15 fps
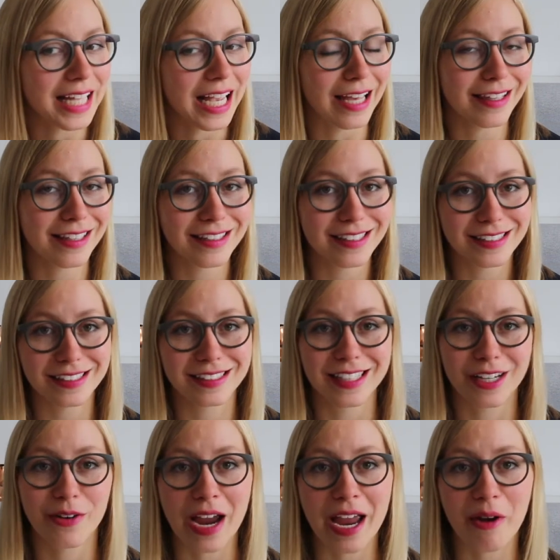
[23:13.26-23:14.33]
I think this is a
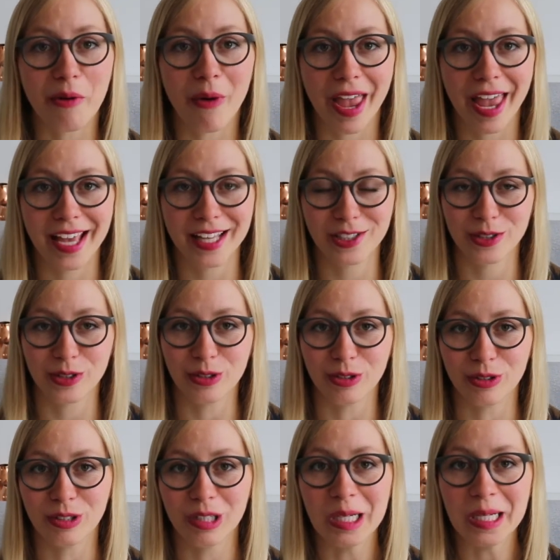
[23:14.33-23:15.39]
great way to
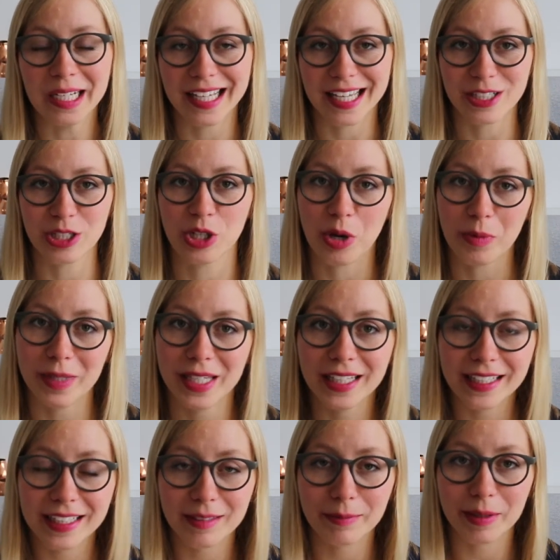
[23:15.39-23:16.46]
get to know me a
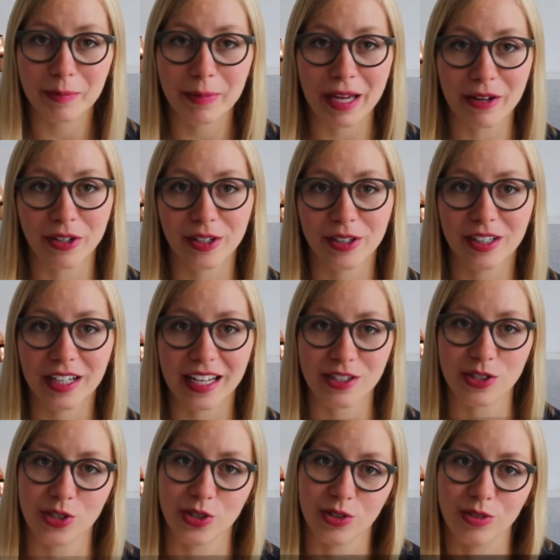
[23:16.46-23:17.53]
little bit better,
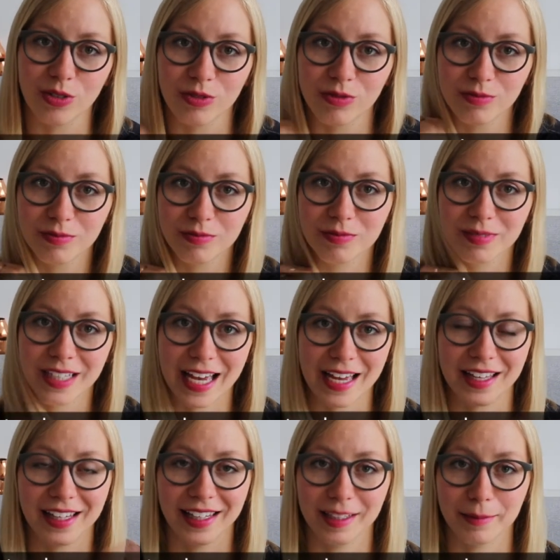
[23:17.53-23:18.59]
get to
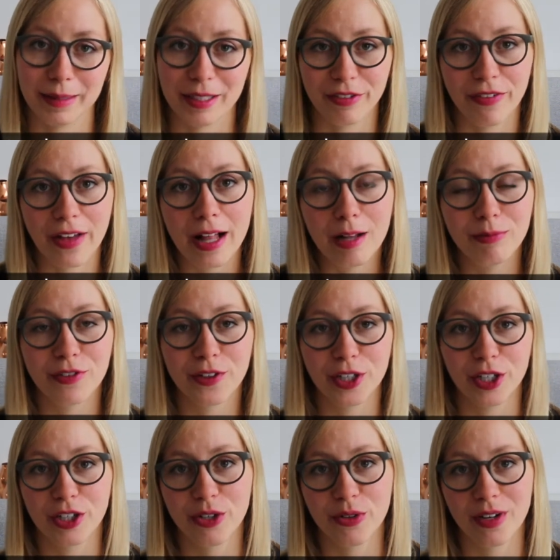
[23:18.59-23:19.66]
get a little bit of help for
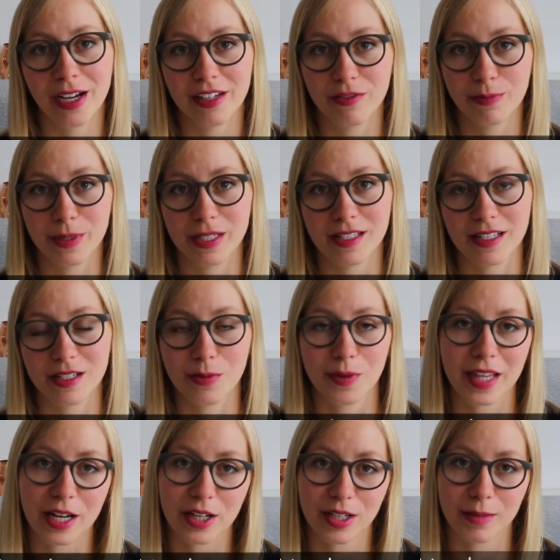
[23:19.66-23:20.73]
your creative business
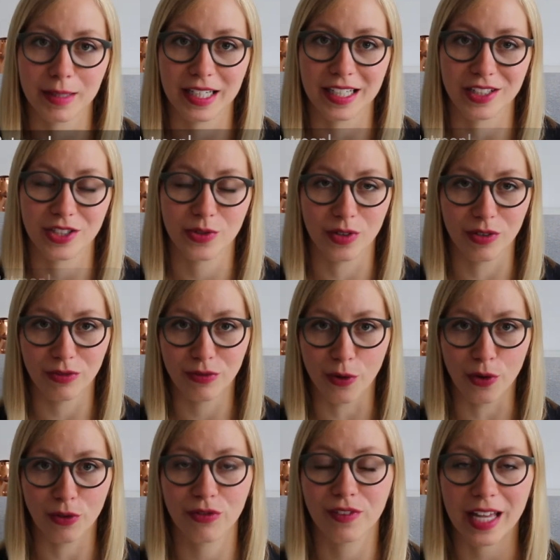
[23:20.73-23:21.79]
without committing to a
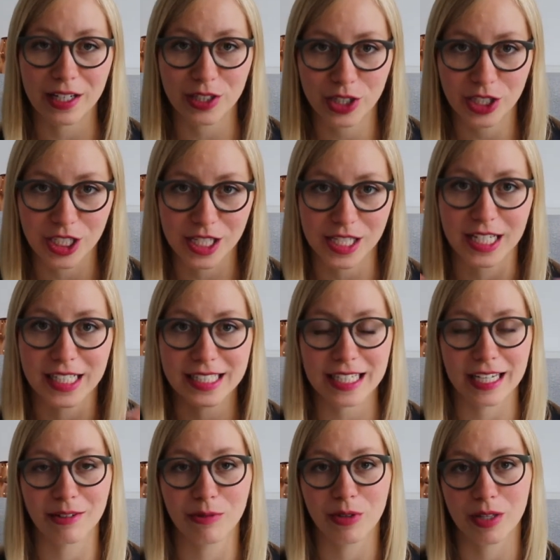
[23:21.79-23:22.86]
full-fledged
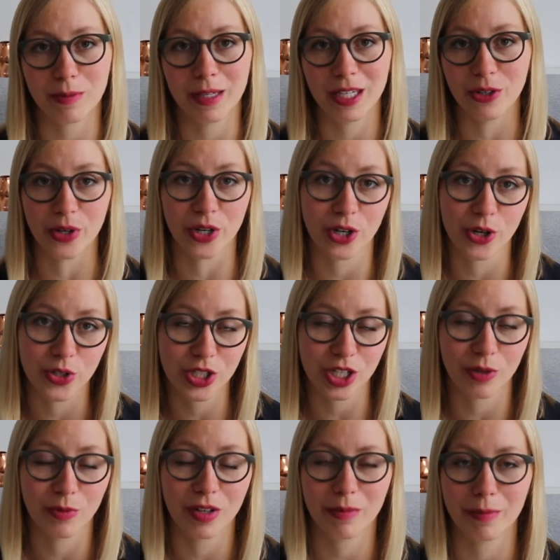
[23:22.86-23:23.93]
consulting with me or
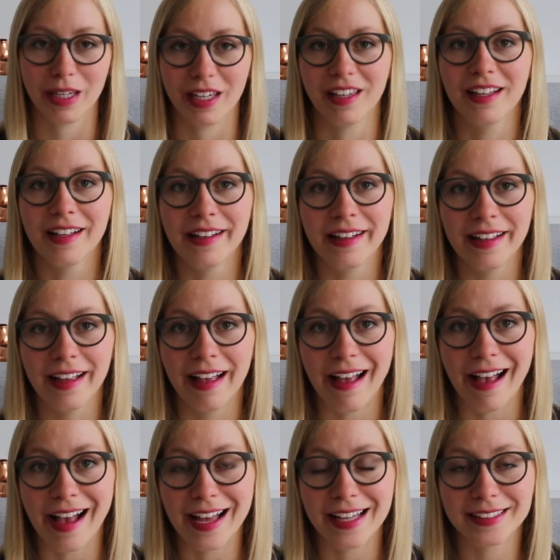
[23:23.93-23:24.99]
coaching with me.
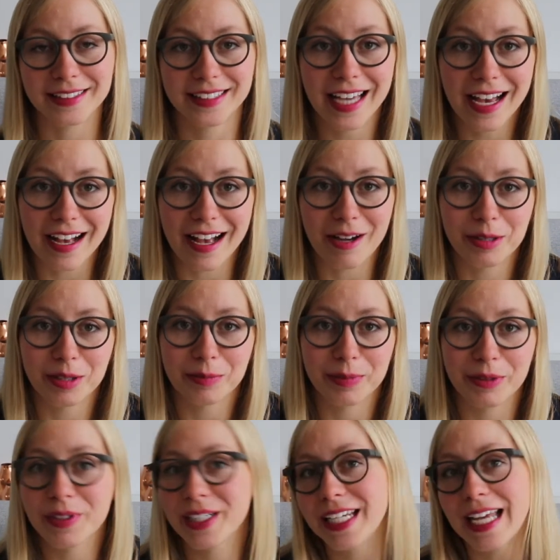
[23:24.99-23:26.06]
And yeah, I would
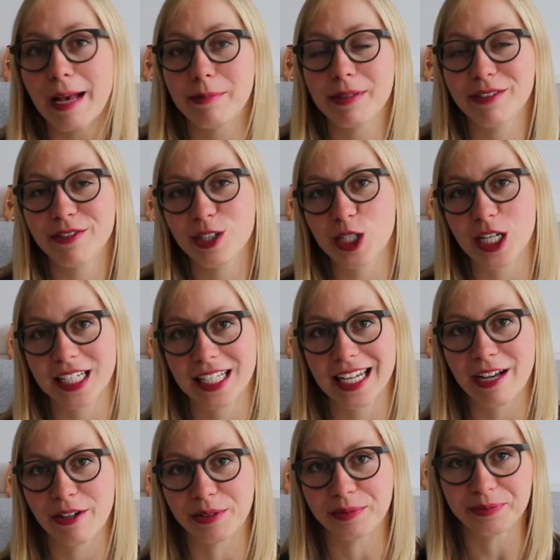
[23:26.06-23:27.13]
be really happy if you checked it
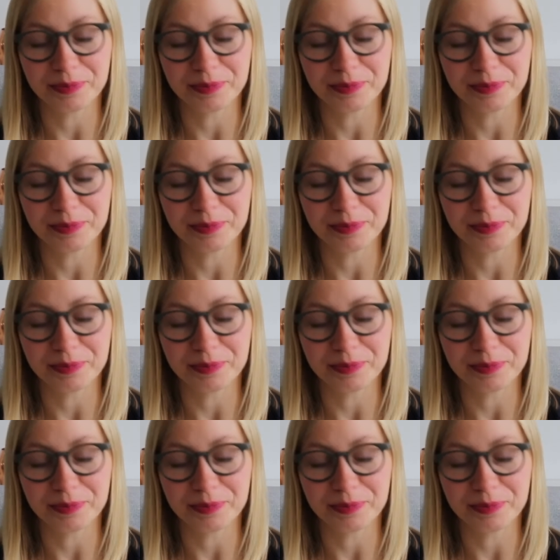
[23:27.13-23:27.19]
out.